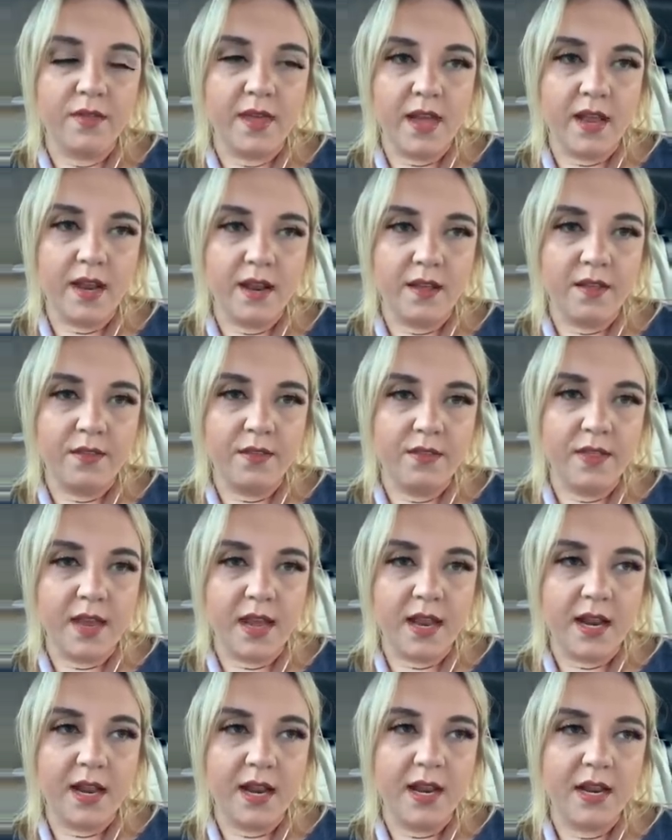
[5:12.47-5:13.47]
That
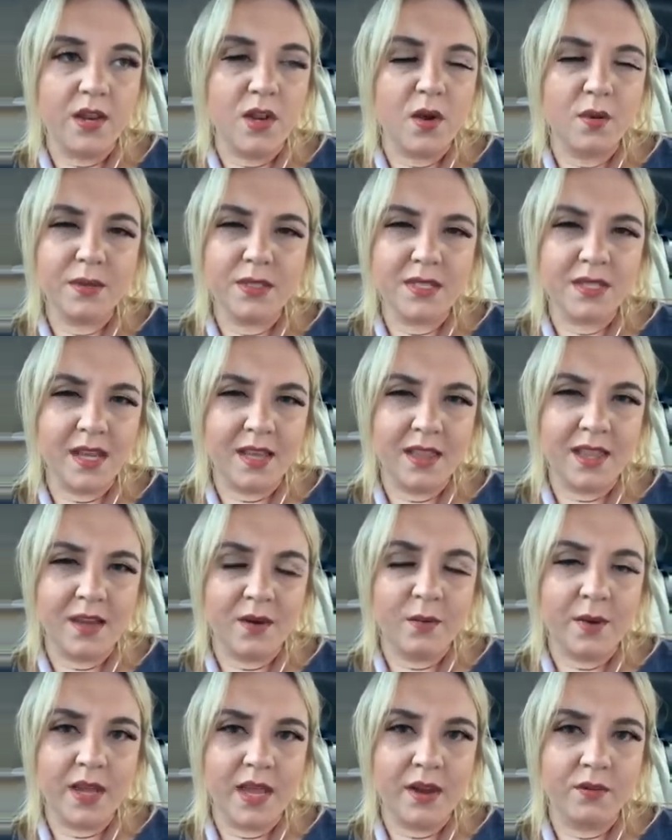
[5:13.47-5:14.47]
and I know it's not
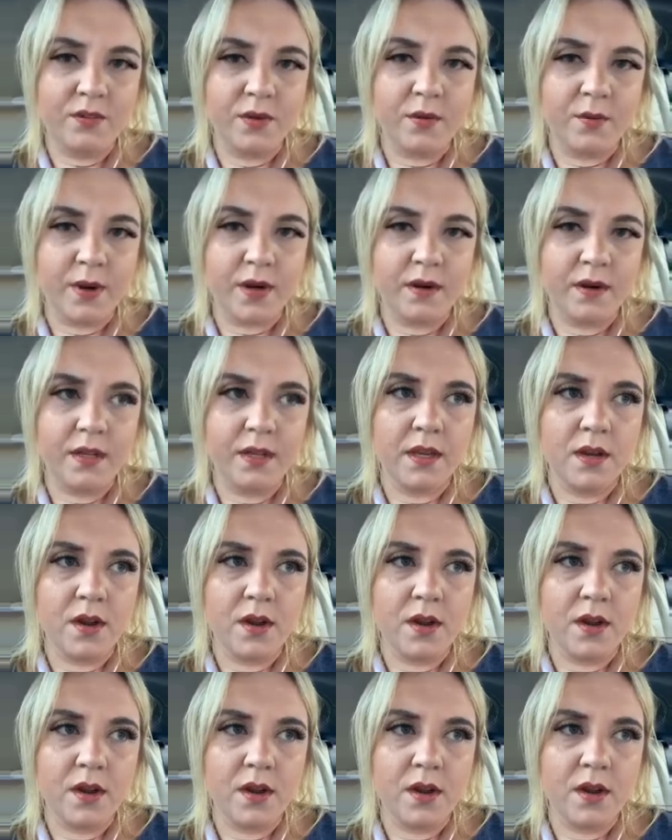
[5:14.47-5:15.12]
that way everywhere,